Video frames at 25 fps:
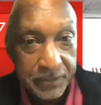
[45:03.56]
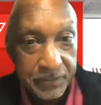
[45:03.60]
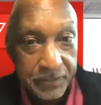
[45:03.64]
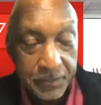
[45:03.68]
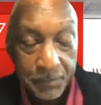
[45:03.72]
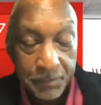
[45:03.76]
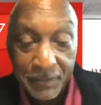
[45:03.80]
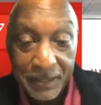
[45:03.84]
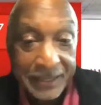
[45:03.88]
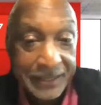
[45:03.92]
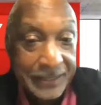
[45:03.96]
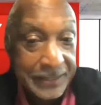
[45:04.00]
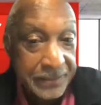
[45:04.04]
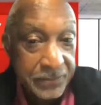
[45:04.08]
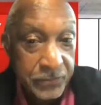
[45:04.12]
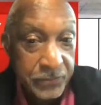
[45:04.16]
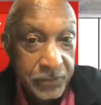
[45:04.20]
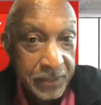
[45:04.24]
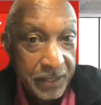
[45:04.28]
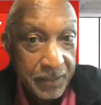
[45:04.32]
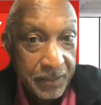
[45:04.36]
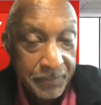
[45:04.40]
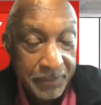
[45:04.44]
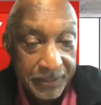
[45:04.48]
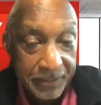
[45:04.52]
The money is
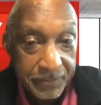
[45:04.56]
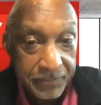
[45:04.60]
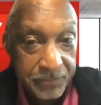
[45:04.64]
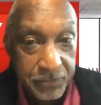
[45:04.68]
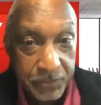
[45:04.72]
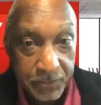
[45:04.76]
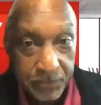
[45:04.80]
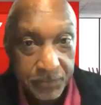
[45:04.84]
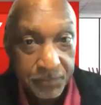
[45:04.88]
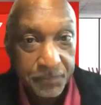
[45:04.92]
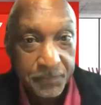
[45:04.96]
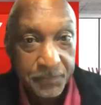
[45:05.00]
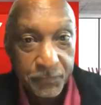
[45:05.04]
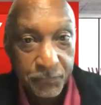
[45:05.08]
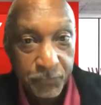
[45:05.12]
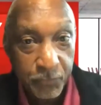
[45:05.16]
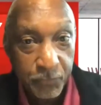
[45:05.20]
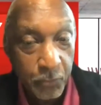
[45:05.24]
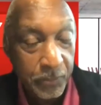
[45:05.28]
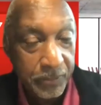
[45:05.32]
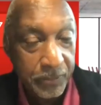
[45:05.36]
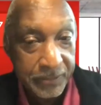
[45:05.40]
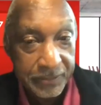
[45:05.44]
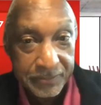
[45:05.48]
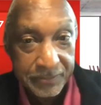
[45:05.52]
coming to
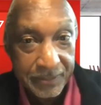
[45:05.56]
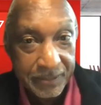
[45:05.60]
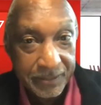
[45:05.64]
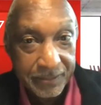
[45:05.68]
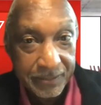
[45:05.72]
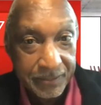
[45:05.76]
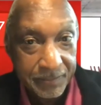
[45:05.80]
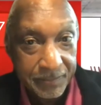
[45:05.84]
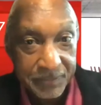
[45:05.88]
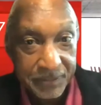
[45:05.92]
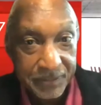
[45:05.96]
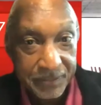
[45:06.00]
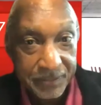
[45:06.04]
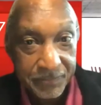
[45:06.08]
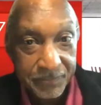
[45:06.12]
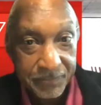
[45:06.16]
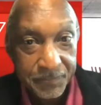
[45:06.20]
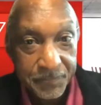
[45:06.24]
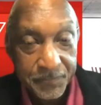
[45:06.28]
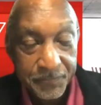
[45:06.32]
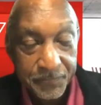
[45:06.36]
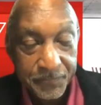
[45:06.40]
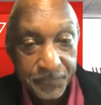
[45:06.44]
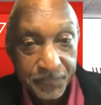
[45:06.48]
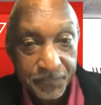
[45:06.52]
Florida. I'm
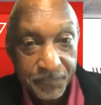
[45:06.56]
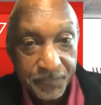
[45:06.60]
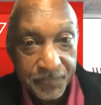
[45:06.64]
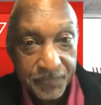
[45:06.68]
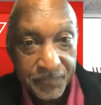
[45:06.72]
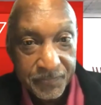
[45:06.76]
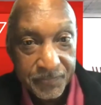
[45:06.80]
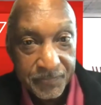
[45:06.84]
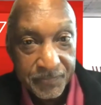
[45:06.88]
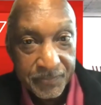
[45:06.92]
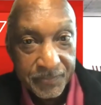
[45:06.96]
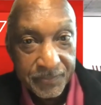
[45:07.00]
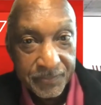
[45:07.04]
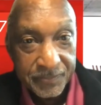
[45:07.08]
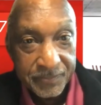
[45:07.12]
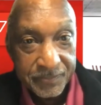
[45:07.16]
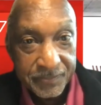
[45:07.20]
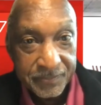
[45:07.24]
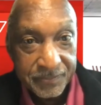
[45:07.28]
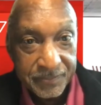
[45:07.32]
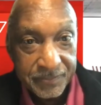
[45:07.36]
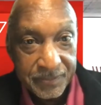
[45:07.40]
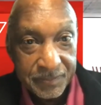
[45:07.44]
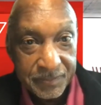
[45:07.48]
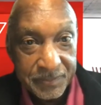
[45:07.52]

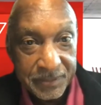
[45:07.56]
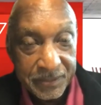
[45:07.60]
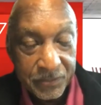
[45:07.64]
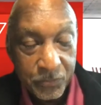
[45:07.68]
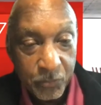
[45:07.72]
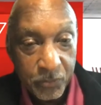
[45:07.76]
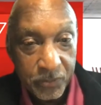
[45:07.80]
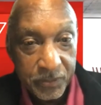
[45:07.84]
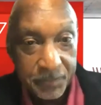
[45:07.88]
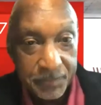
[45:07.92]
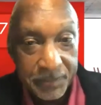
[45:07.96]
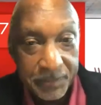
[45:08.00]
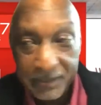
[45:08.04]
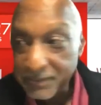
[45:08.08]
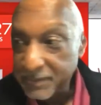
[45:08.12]
not worried about that.